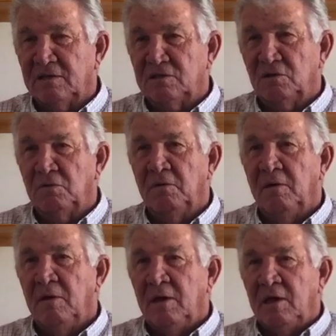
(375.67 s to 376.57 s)
So
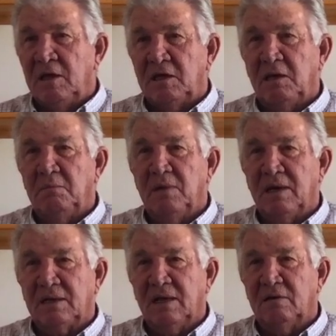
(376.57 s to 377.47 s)
he came
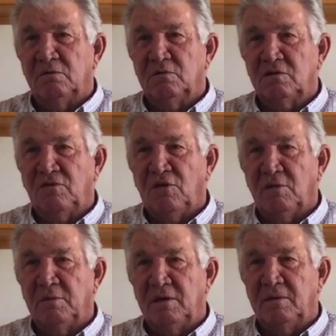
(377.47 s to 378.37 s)
back out and was
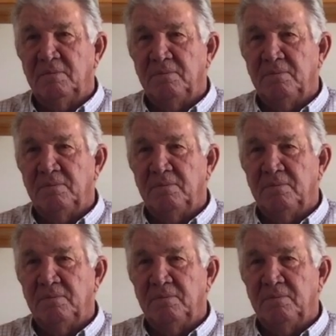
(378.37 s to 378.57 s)
farming.